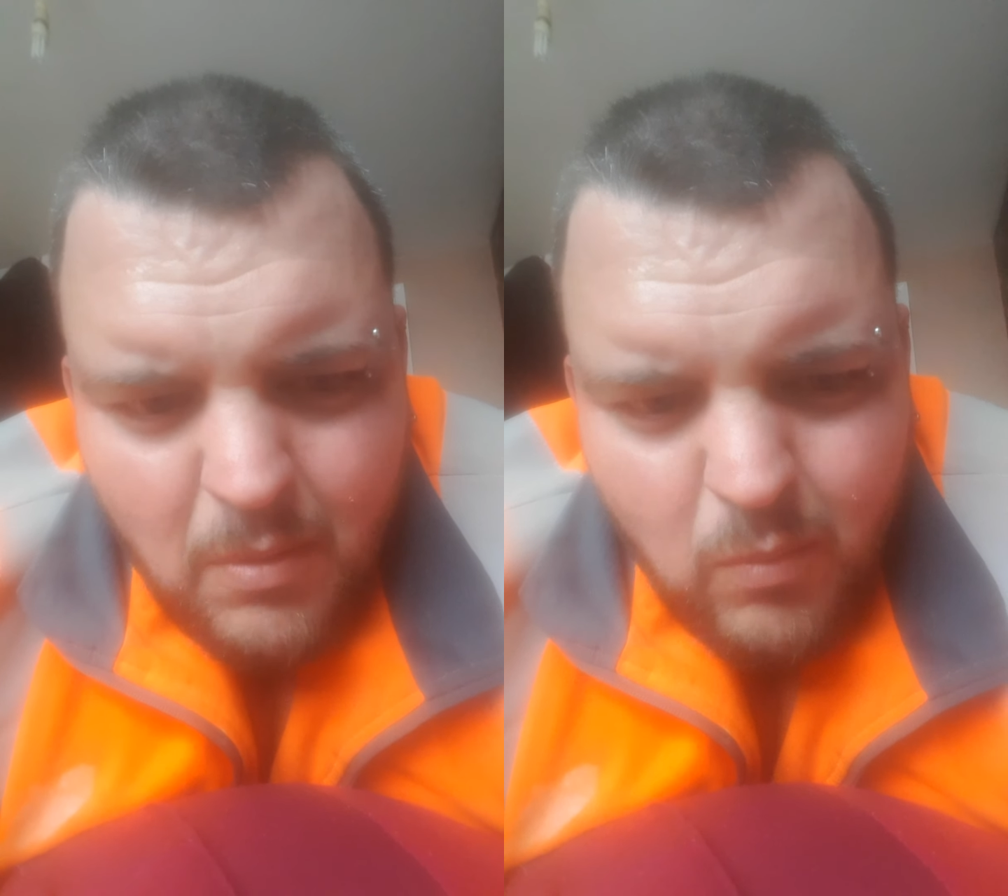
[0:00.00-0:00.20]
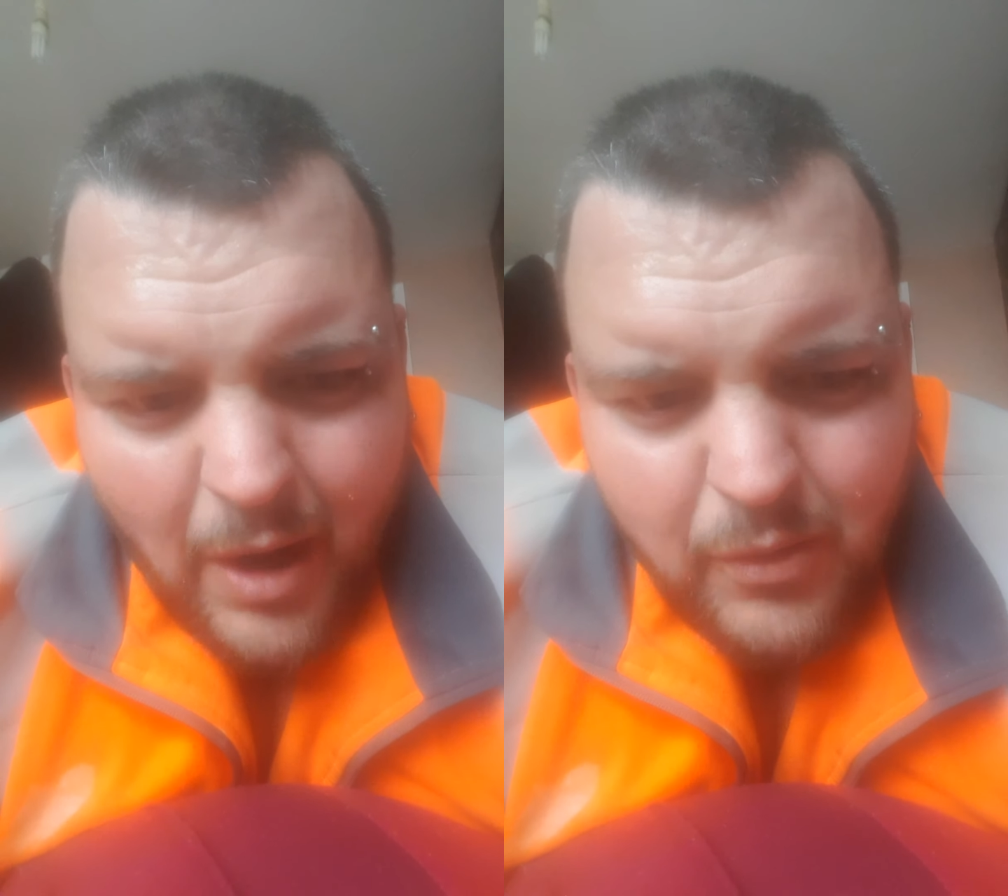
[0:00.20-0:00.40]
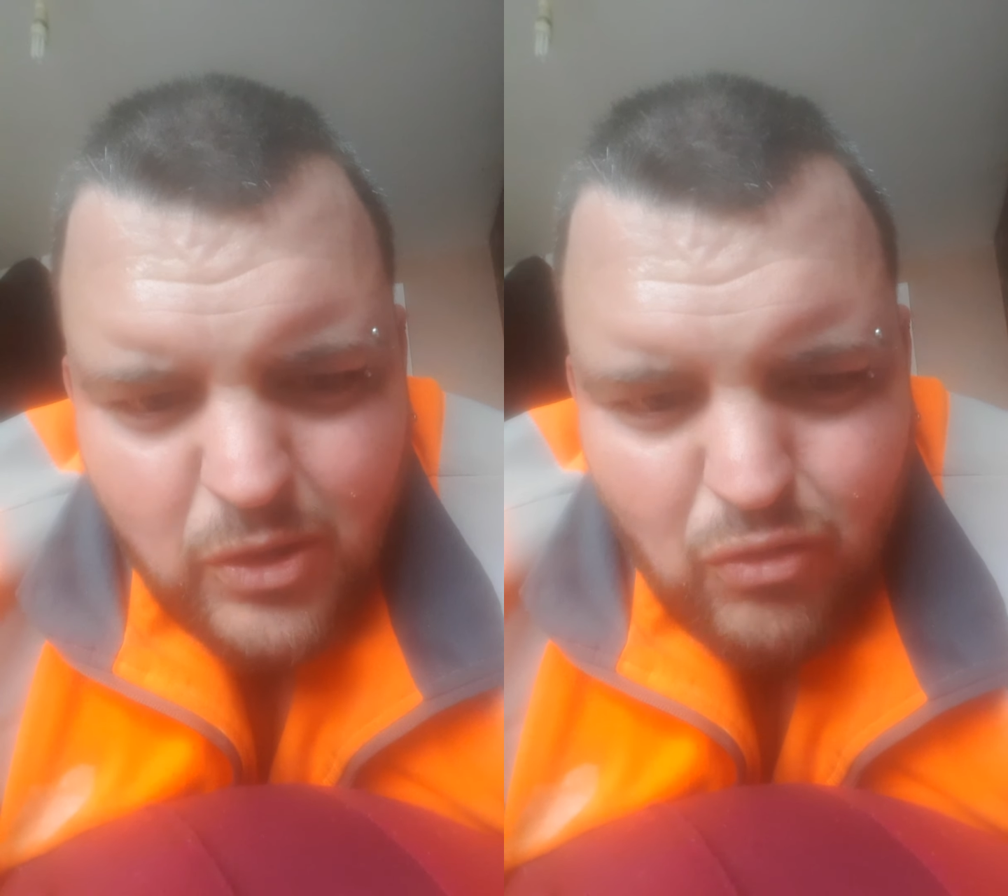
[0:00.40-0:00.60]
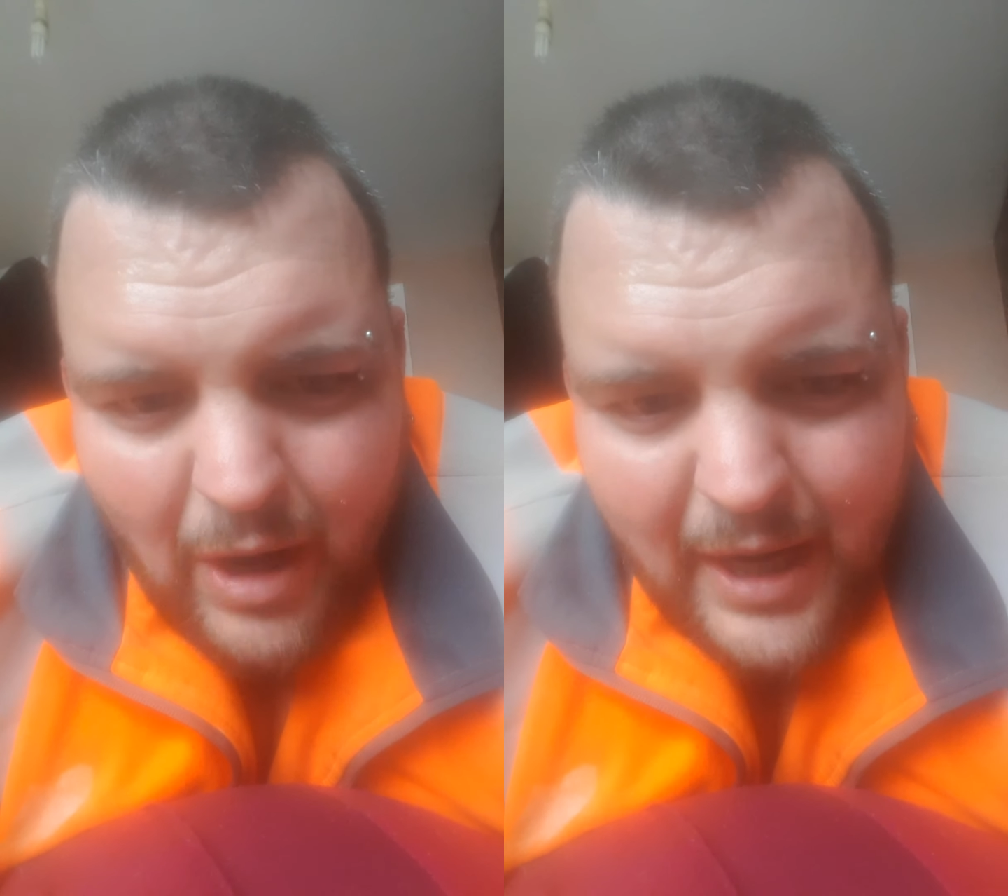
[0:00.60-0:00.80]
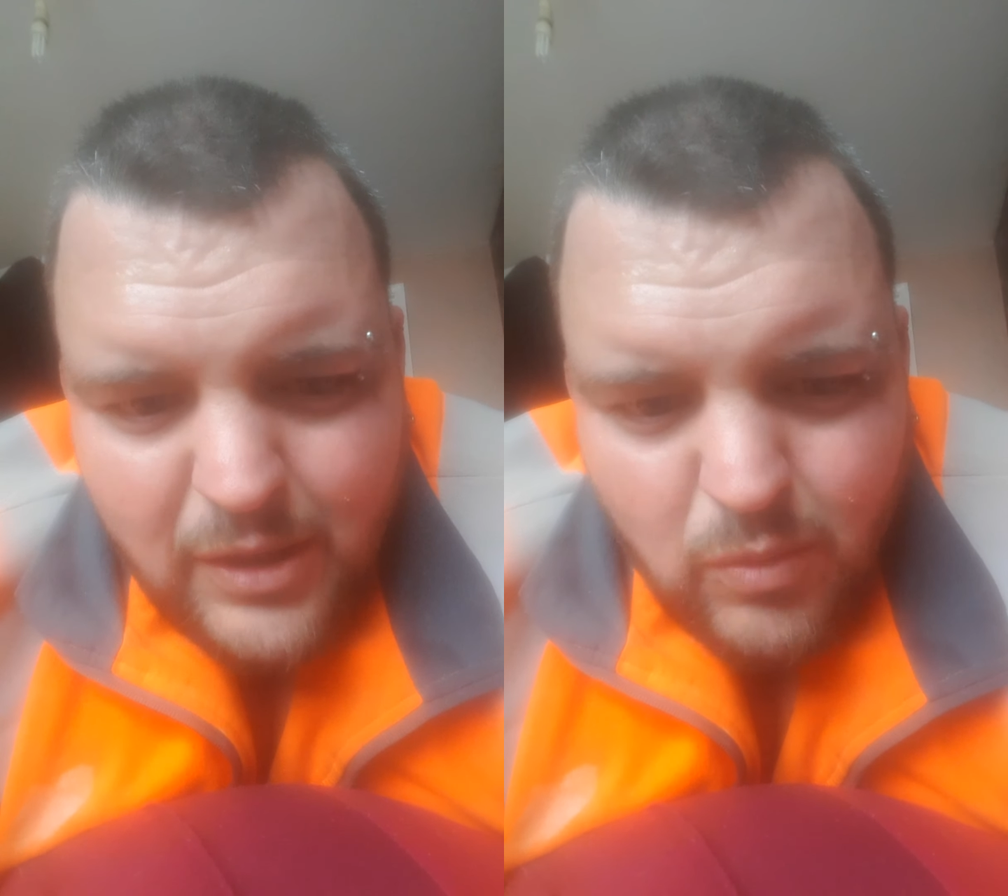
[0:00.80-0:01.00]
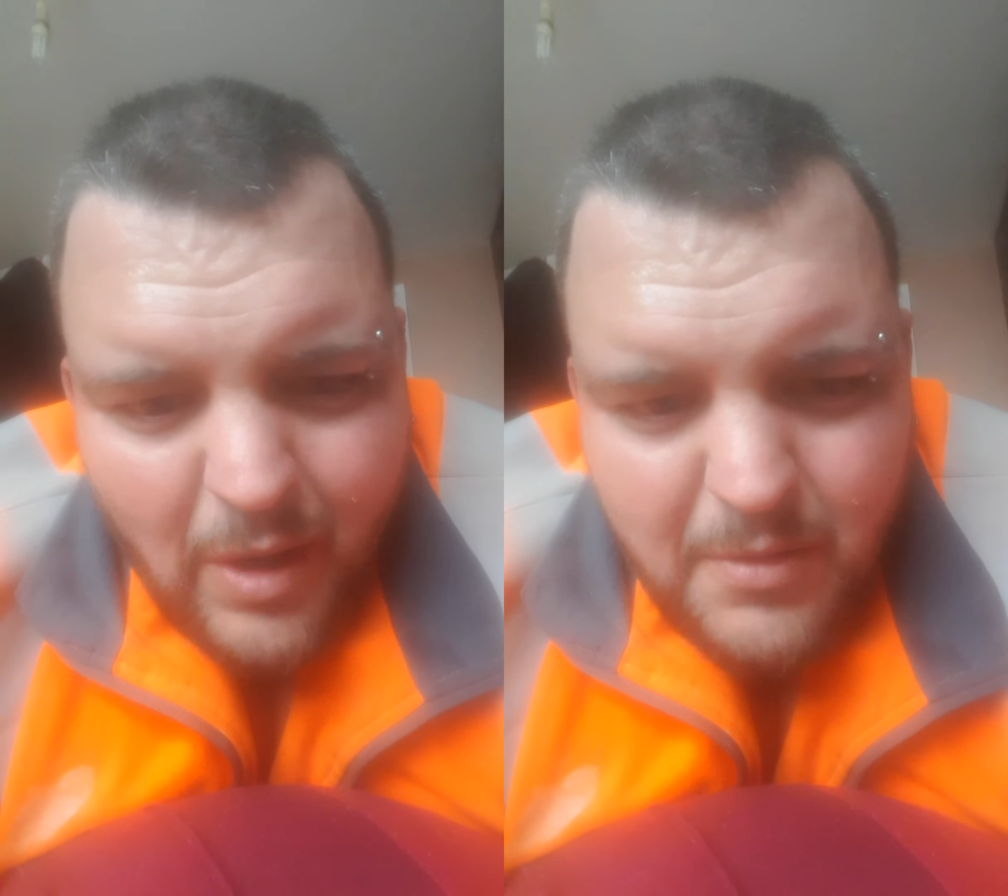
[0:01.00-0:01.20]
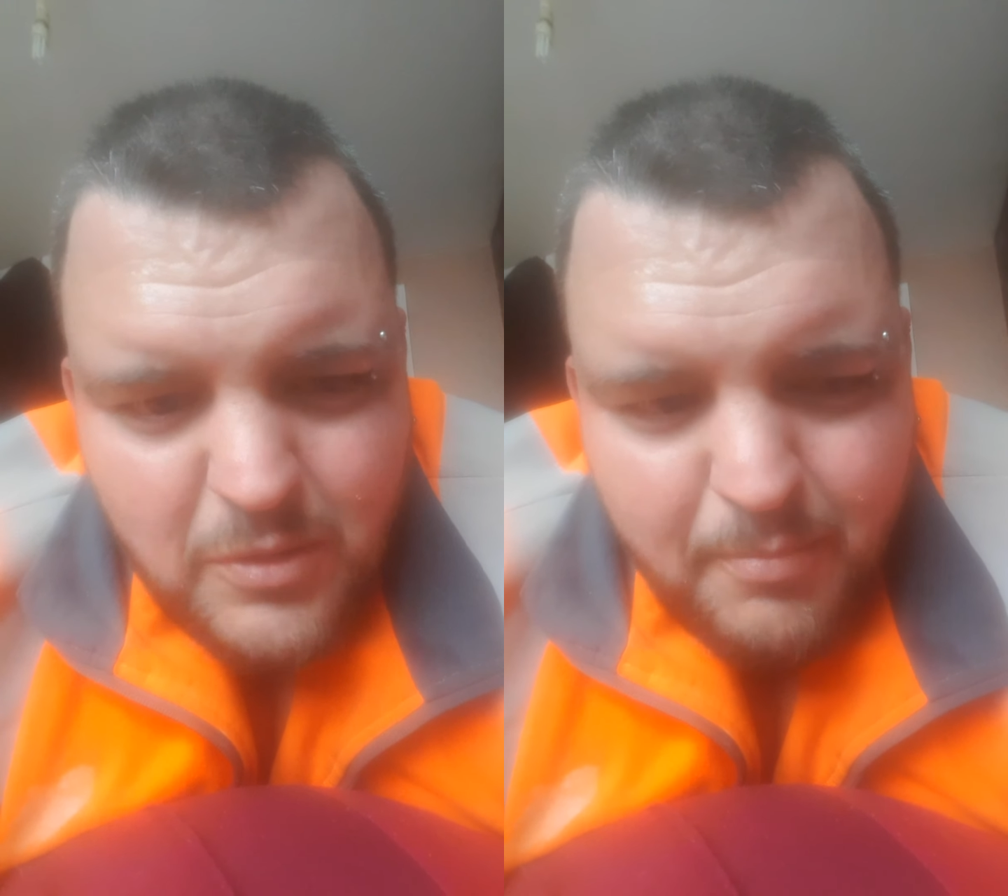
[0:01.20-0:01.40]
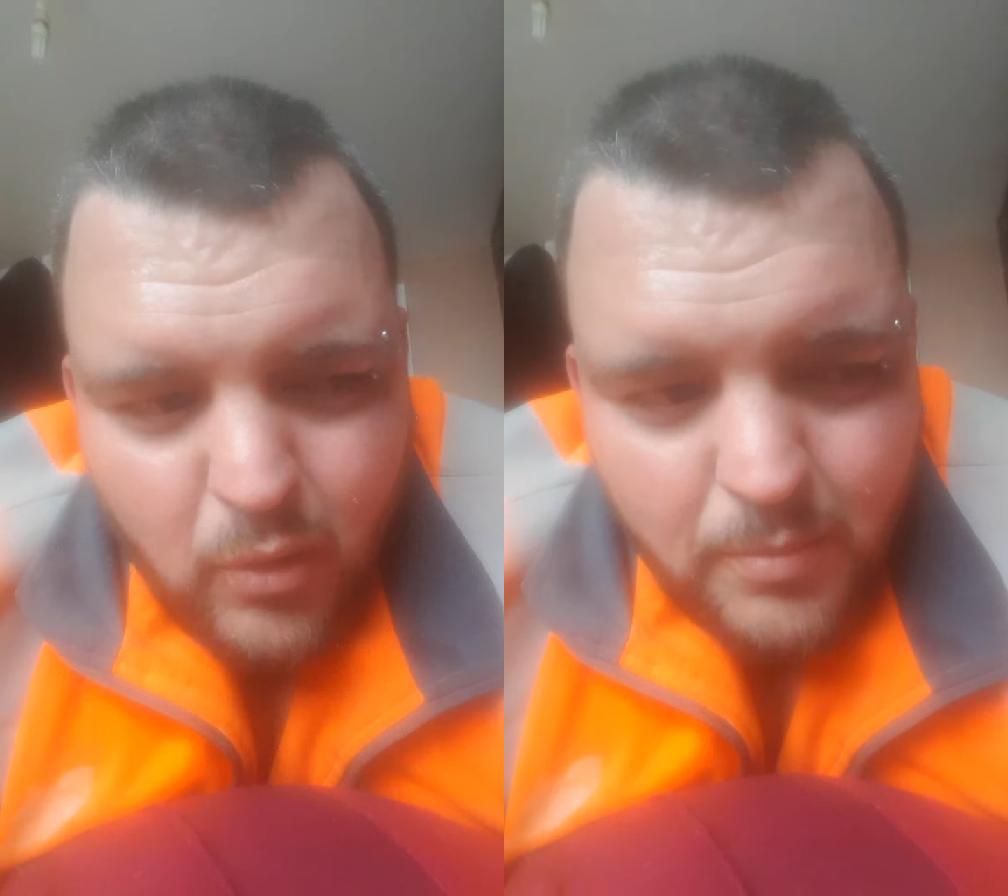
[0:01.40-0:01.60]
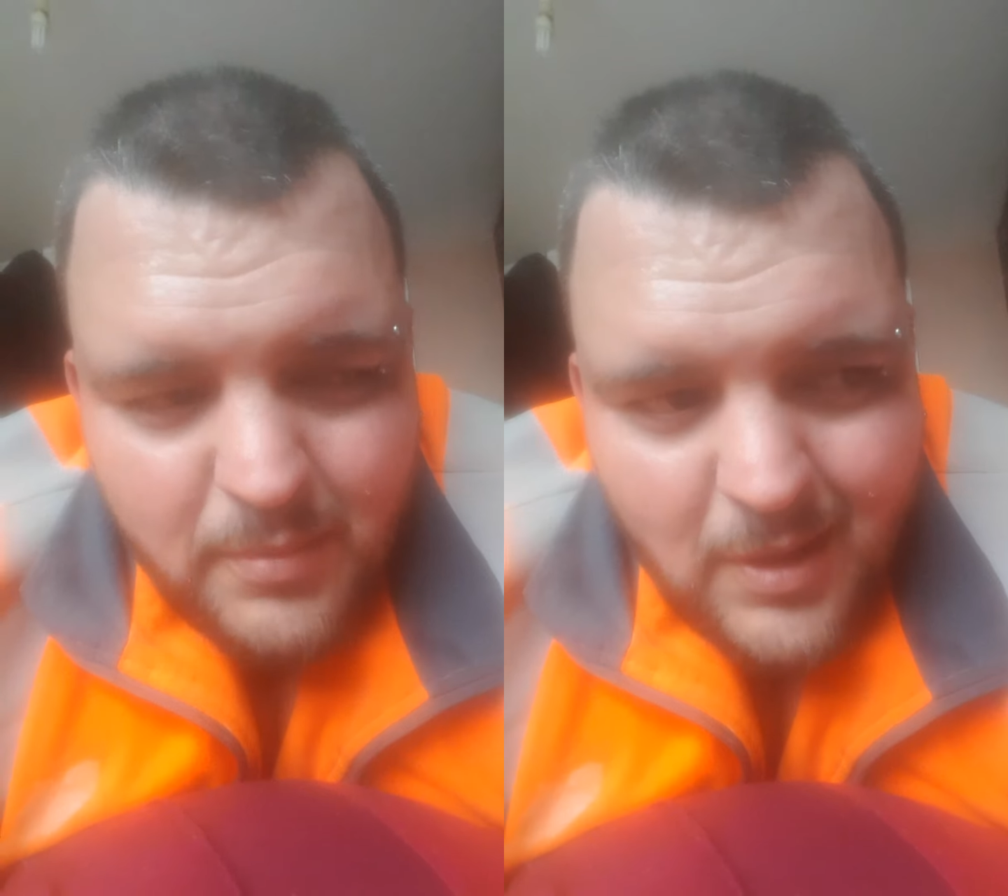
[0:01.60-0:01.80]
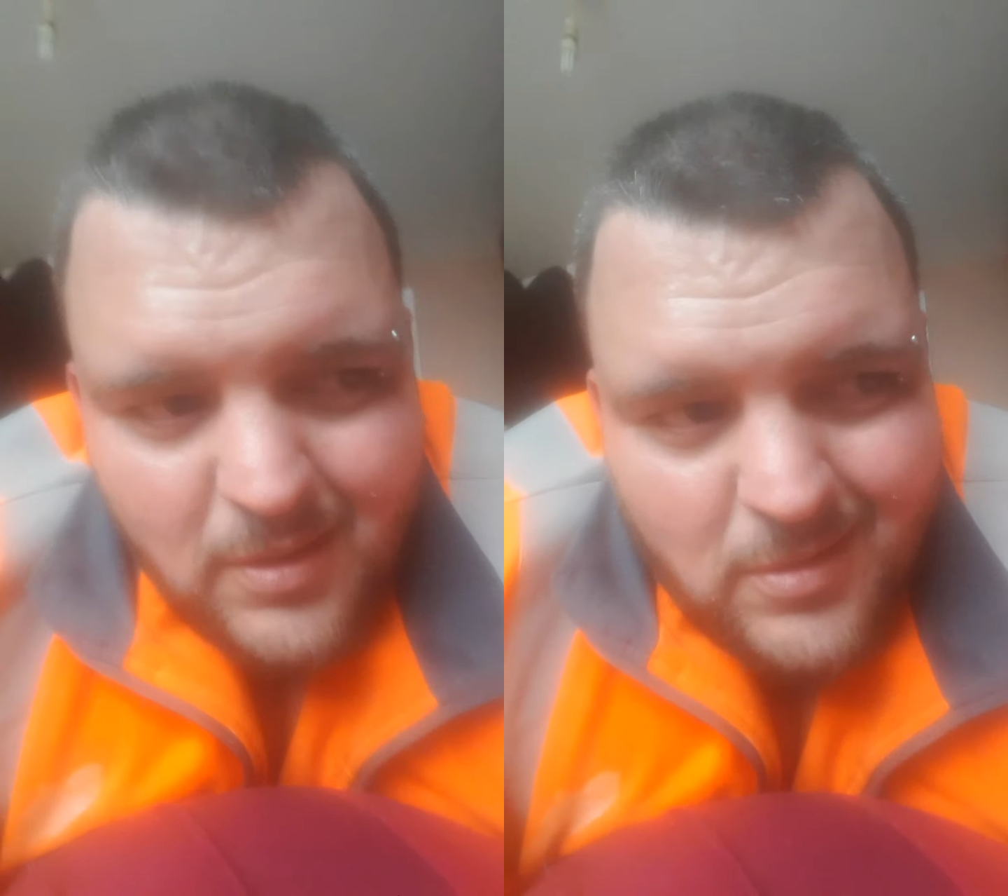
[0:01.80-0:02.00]
where he was trained or where he was born
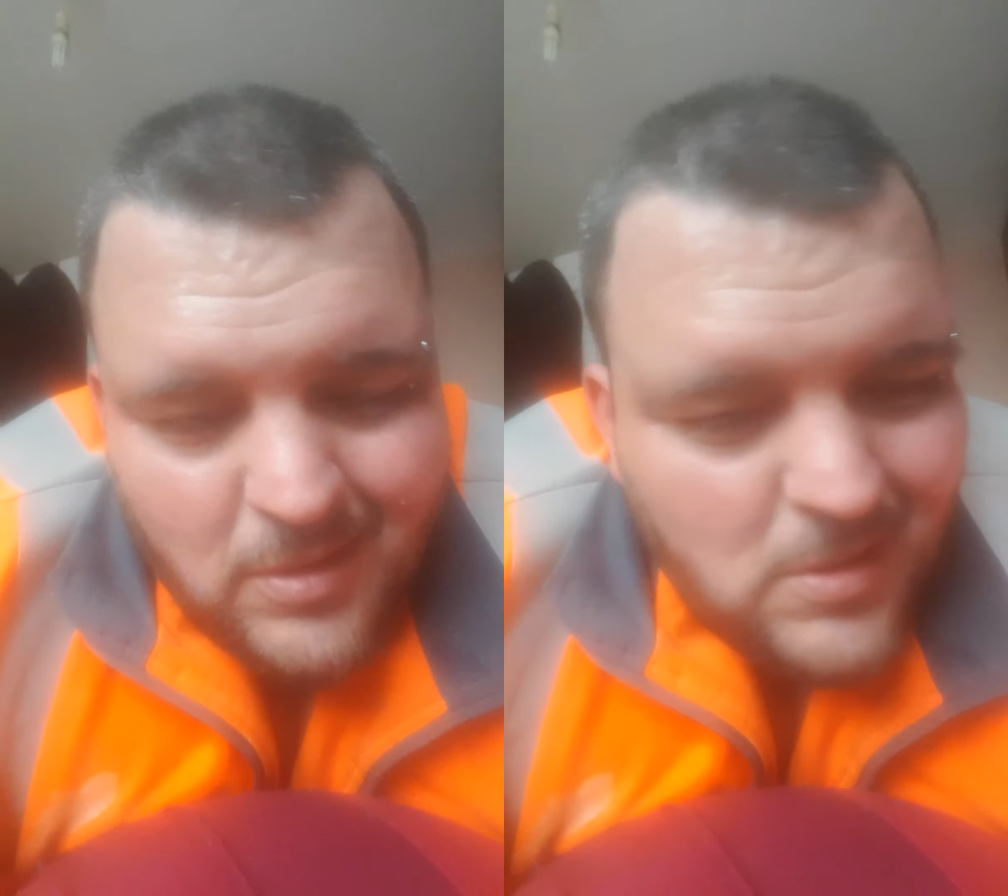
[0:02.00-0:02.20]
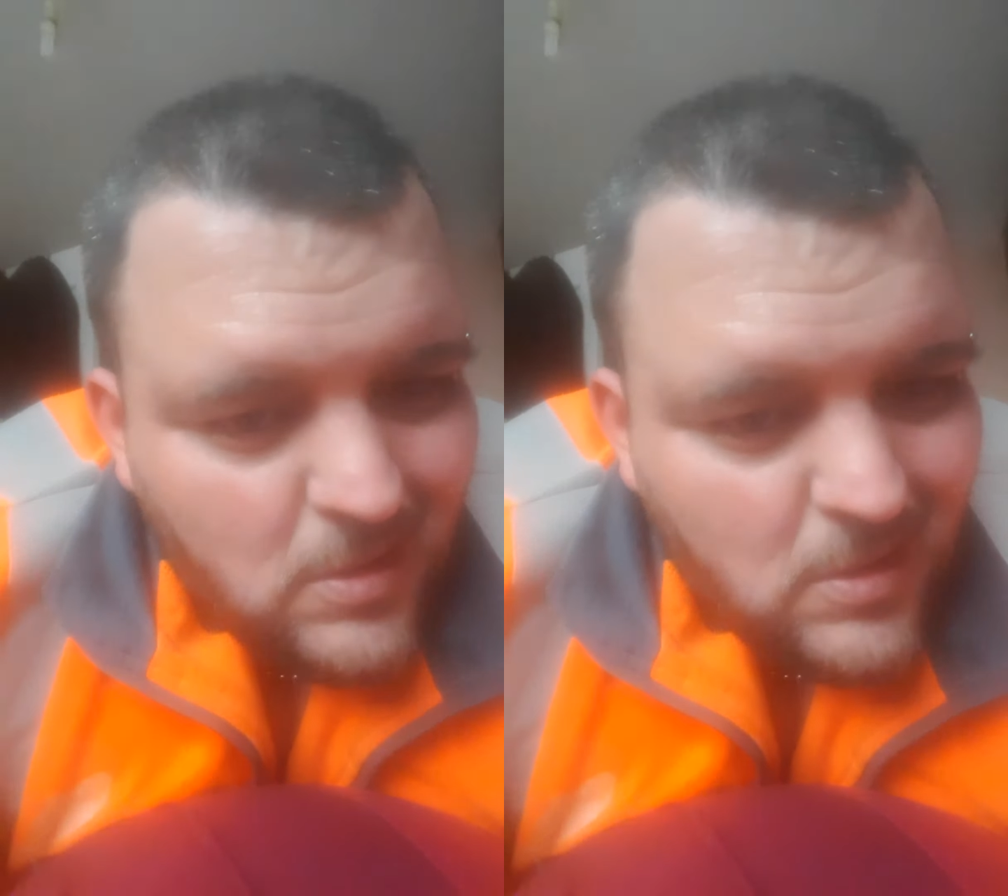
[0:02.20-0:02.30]
because